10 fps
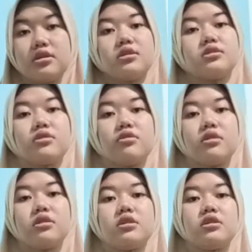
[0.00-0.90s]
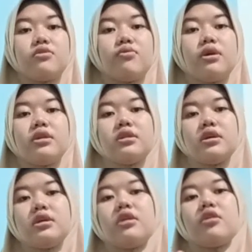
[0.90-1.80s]
It's only when
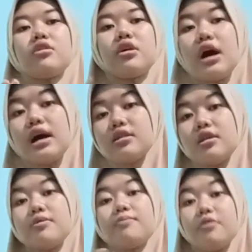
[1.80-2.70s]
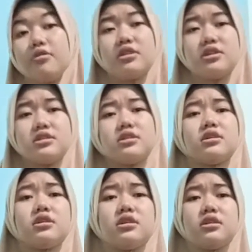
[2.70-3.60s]
they are cut and polished
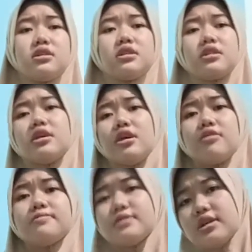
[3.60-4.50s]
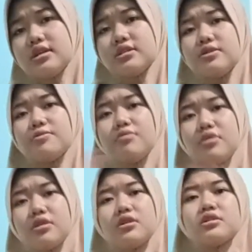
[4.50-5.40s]
that they obtain the
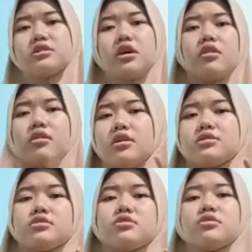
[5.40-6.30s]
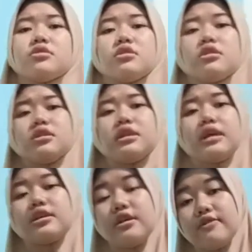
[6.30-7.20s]
brilliance and luster
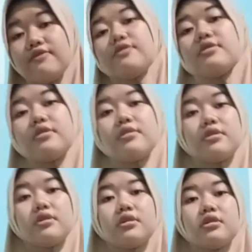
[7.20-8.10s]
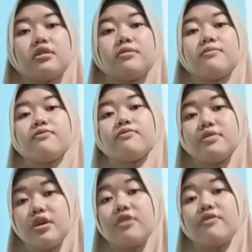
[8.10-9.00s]
that give them
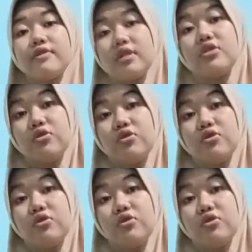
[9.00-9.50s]
their value.